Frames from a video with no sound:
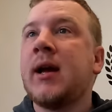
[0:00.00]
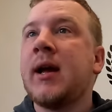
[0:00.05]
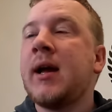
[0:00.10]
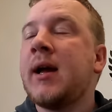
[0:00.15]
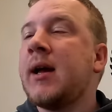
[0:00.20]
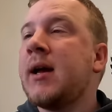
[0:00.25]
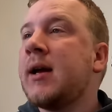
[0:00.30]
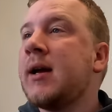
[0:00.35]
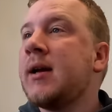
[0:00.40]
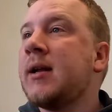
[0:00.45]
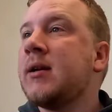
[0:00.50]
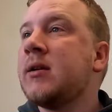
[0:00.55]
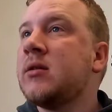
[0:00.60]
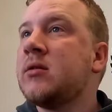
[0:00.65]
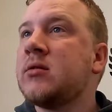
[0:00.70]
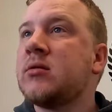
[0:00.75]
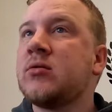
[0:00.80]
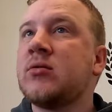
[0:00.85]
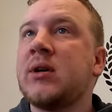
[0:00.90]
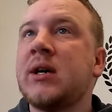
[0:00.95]

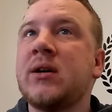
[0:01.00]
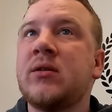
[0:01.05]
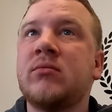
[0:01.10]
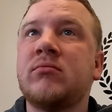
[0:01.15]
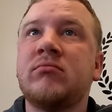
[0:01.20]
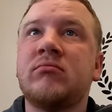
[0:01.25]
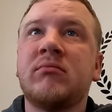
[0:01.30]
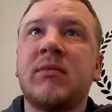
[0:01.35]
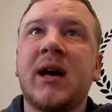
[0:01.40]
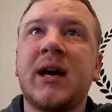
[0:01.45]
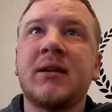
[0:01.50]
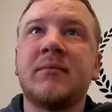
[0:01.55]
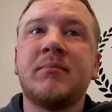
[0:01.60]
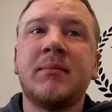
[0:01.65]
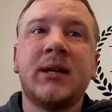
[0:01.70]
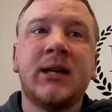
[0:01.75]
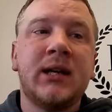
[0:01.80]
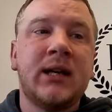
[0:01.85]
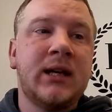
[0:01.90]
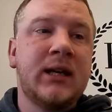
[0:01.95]
and sort out
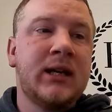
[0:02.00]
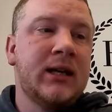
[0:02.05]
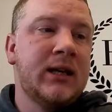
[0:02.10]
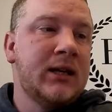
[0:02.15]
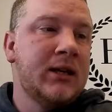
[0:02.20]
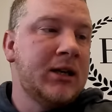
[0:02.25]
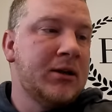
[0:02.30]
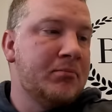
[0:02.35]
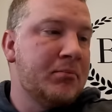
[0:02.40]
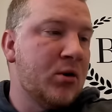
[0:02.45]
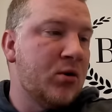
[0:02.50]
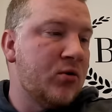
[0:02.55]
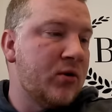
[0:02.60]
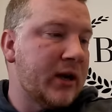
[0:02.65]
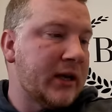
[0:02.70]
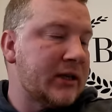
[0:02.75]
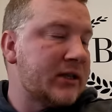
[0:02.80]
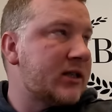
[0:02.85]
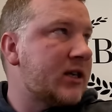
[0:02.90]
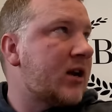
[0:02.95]
admin-y,
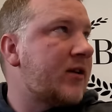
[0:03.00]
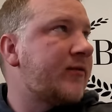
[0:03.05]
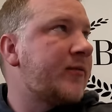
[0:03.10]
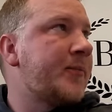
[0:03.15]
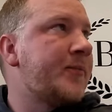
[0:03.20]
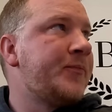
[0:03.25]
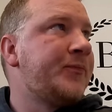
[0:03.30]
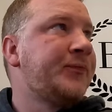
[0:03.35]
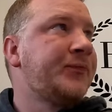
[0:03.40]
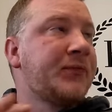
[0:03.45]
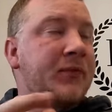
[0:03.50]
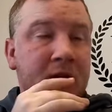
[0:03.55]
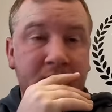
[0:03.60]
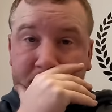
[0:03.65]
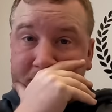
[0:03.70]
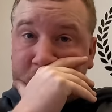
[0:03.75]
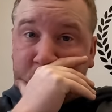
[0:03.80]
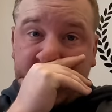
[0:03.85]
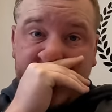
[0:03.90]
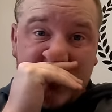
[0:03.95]
boring stuff.
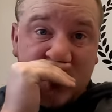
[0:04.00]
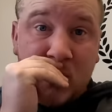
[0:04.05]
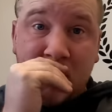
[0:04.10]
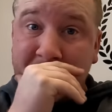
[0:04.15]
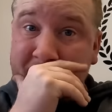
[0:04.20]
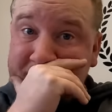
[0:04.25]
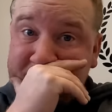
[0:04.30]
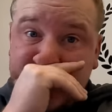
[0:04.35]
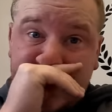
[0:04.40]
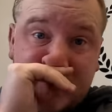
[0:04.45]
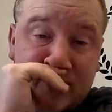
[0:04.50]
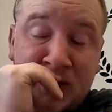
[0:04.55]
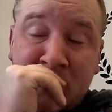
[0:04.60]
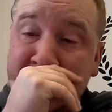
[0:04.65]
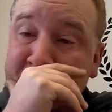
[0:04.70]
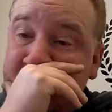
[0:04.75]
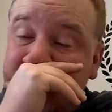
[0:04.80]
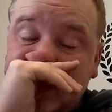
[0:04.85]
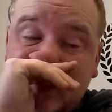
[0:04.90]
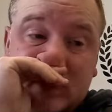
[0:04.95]
It's been quite quiet so
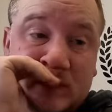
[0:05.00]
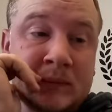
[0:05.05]
far.